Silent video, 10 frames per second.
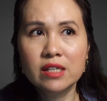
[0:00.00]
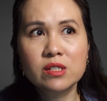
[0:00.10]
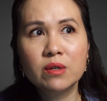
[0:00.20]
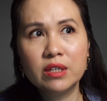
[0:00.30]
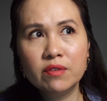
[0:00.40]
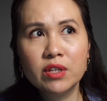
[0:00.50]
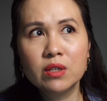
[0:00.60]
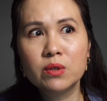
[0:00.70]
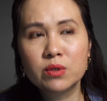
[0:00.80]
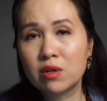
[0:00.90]
So even
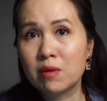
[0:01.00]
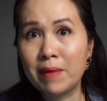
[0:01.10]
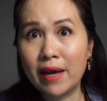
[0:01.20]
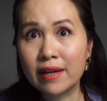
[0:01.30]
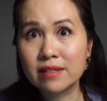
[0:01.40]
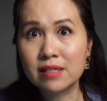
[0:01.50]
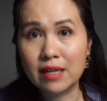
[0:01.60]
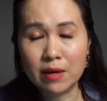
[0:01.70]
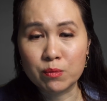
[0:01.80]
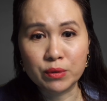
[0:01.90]
though there are bags that
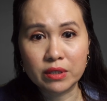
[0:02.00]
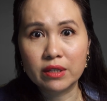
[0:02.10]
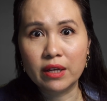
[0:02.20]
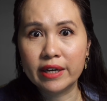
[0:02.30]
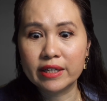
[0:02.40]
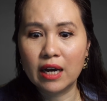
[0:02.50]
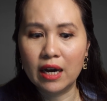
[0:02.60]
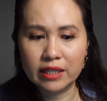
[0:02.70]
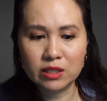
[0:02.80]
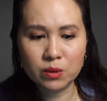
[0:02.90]
I really like,
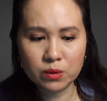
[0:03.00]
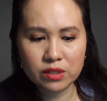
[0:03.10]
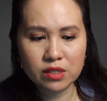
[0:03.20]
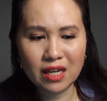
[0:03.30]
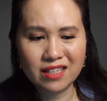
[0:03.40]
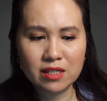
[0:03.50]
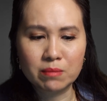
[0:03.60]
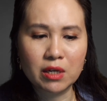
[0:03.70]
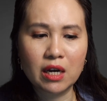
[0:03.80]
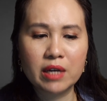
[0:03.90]
I noticed that
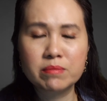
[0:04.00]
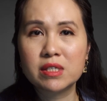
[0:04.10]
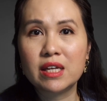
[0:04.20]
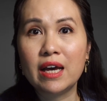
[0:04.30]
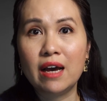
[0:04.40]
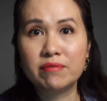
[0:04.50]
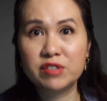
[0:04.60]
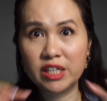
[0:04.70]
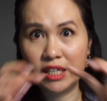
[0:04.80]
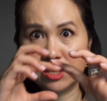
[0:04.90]
sometimes they have
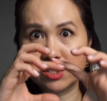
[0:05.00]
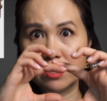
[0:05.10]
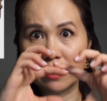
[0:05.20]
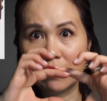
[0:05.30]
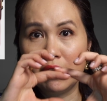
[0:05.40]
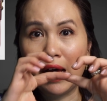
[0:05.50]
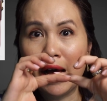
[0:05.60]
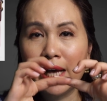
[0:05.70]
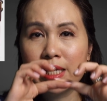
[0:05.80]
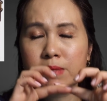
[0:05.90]
changed the
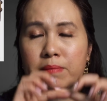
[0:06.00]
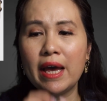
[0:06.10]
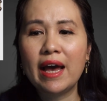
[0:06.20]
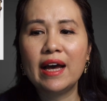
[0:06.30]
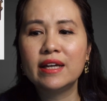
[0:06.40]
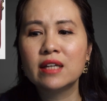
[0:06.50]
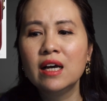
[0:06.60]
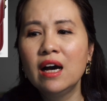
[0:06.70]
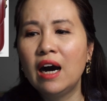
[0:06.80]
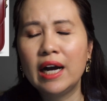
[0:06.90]
clasp, and
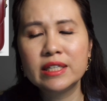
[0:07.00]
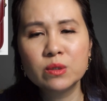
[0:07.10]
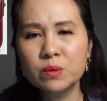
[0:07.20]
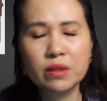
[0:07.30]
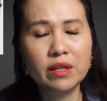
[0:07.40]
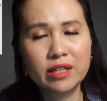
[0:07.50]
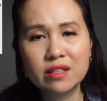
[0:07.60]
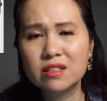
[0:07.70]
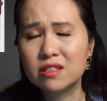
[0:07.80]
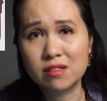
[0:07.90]
I don't like
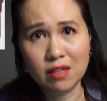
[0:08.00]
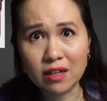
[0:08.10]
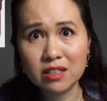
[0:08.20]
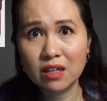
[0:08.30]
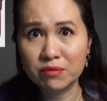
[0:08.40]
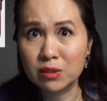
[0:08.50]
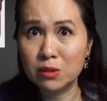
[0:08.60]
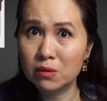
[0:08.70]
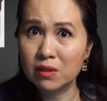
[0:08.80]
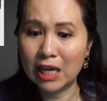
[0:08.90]
the design of the
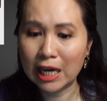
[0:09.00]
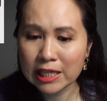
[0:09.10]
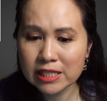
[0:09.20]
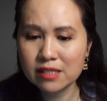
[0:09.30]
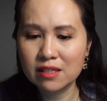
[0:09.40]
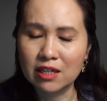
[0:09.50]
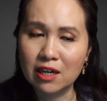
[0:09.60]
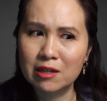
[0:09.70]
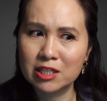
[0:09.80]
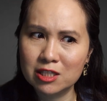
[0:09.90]
new clasp.
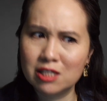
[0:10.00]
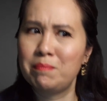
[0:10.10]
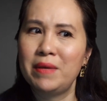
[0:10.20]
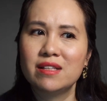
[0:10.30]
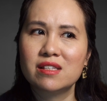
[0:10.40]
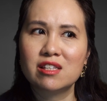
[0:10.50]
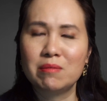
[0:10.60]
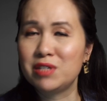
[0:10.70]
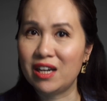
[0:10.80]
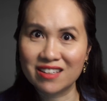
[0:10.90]
It's a bit
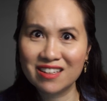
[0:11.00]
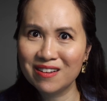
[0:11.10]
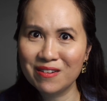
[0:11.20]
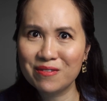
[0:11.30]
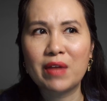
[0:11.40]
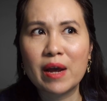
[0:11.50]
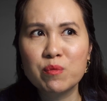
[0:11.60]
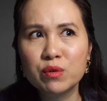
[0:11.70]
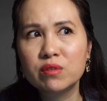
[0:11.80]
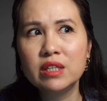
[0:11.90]
subjective. I
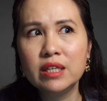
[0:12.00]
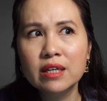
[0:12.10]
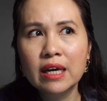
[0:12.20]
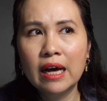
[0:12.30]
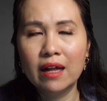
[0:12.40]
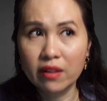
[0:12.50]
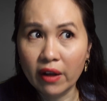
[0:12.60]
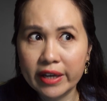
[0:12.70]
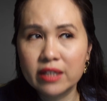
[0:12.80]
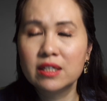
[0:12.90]
really
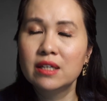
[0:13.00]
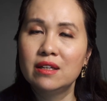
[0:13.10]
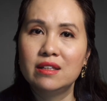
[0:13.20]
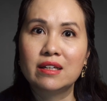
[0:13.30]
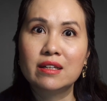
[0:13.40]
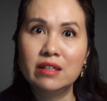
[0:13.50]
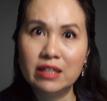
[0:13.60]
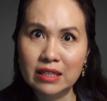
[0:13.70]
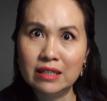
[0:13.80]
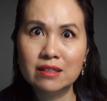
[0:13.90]
liked the
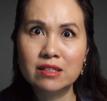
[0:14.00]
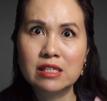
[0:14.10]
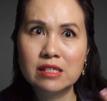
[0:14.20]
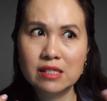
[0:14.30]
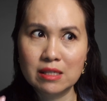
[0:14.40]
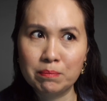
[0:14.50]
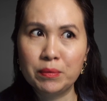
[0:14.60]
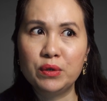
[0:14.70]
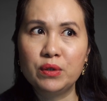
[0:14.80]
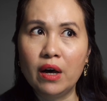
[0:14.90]
clean,
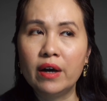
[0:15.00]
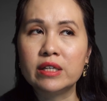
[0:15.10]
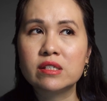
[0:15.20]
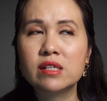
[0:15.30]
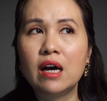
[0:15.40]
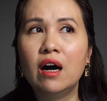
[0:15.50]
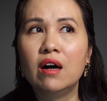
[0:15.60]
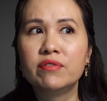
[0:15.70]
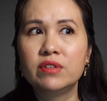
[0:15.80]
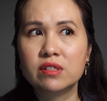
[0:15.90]
simple lines
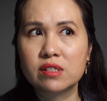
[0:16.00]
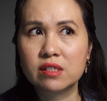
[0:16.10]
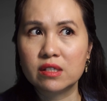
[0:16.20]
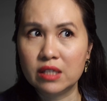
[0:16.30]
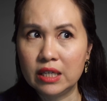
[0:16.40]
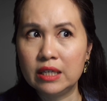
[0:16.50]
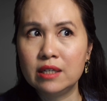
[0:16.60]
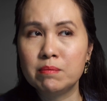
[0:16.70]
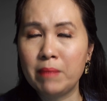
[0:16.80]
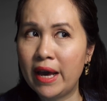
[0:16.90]
of the
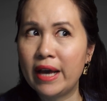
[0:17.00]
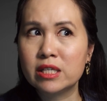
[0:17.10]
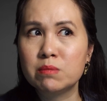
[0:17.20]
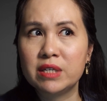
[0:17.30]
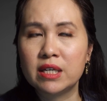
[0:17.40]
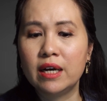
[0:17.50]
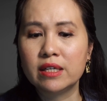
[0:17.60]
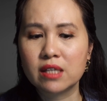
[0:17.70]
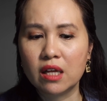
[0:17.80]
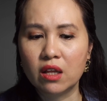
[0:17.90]
Celine bags
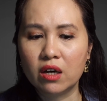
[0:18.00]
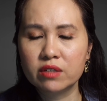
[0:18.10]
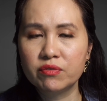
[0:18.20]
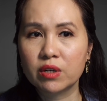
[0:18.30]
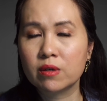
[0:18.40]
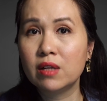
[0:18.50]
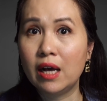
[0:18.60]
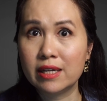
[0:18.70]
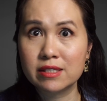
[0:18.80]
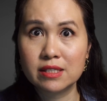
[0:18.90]
because a lot of their
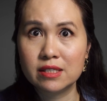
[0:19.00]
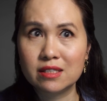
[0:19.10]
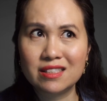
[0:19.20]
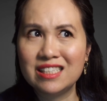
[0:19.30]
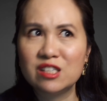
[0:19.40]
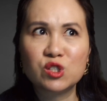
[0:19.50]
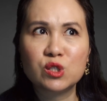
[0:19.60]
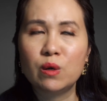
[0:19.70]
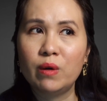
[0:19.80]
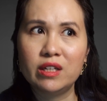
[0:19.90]
clasp didn't
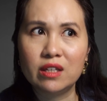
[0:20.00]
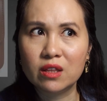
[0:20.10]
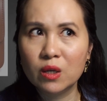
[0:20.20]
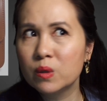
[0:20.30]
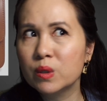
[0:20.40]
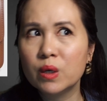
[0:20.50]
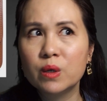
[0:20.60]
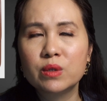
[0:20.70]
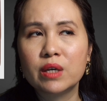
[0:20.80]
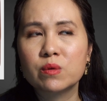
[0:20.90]
show any
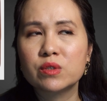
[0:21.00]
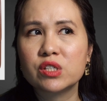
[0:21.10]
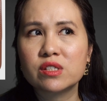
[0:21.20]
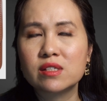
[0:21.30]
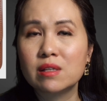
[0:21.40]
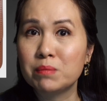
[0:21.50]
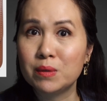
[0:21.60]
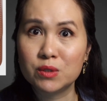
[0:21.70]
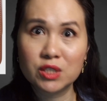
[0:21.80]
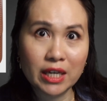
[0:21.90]
logo. They were just
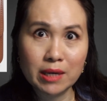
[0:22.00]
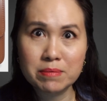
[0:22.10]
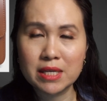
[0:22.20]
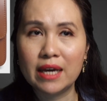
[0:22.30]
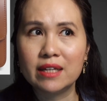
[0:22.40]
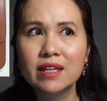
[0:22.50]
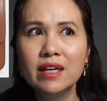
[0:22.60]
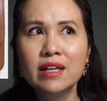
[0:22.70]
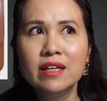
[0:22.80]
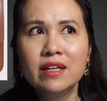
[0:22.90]
simple shapes, and
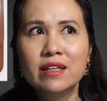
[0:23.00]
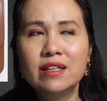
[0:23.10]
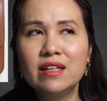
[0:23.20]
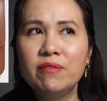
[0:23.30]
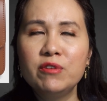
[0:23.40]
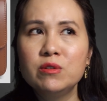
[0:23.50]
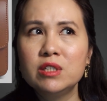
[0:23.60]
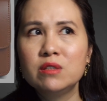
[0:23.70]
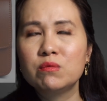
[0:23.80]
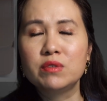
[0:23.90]
if you
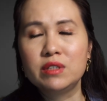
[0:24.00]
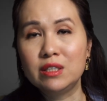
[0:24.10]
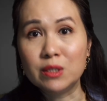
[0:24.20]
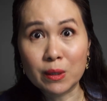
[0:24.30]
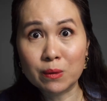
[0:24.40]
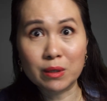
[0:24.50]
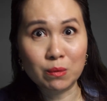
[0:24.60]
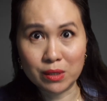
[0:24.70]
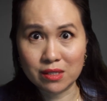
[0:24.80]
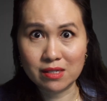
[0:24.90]
didn't really know it
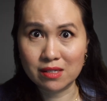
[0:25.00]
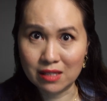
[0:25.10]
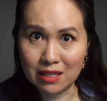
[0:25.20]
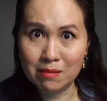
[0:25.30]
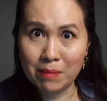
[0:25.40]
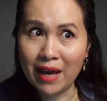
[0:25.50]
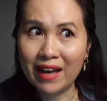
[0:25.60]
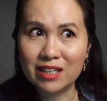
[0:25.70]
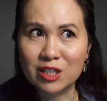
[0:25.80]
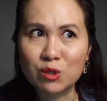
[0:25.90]
was a Celine
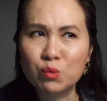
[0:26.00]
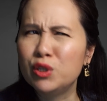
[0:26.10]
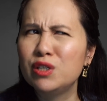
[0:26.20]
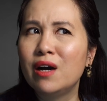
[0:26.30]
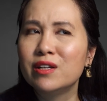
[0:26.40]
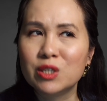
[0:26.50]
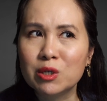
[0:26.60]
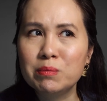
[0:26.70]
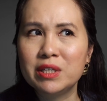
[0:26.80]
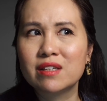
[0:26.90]
bag, you would not
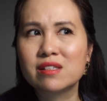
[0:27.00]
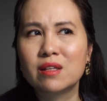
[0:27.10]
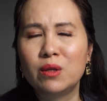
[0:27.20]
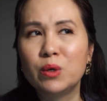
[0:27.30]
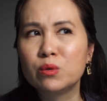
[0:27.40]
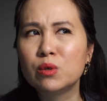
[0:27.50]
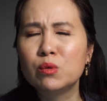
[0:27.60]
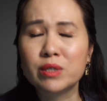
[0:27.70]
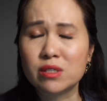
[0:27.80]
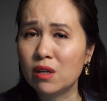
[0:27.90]
know because the logo
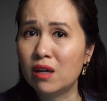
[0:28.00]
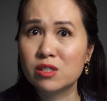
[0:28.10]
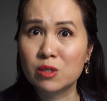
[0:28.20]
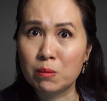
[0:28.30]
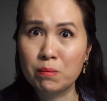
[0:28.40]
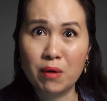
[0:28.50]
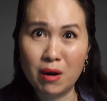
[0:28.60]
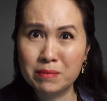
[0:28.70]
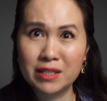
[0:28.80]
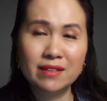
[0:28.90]
was not so
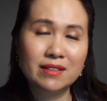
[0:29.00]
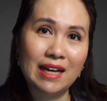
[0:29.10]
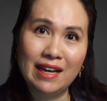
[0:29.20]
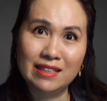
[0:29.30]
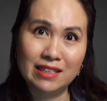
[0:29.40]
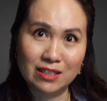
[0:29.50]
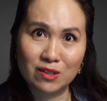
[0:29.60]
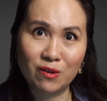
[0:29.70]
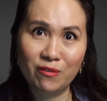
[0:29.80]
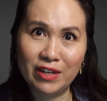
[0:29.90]
prominent and in
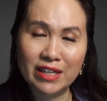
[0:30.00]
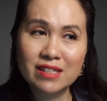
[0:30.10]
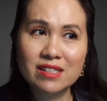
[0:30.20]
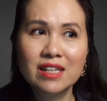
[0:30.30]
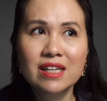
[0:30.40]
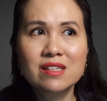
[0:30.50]
your face.